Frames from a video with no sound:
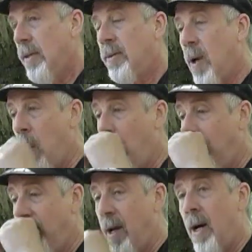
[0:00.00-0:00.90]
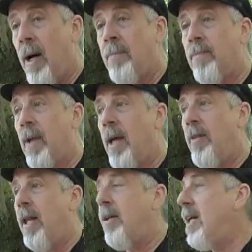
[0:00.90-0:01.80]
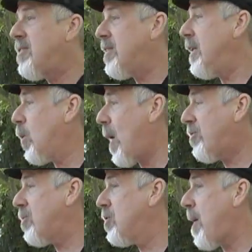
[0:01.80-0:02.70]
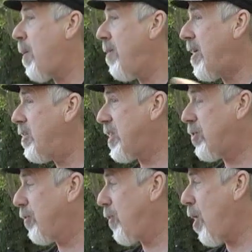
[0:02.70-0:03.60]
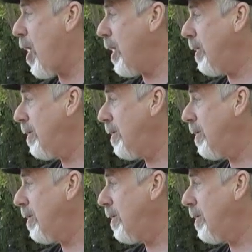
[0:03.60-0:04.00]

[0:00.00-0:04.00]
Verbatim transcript: So um, unless there's any questions about what I've already said so far,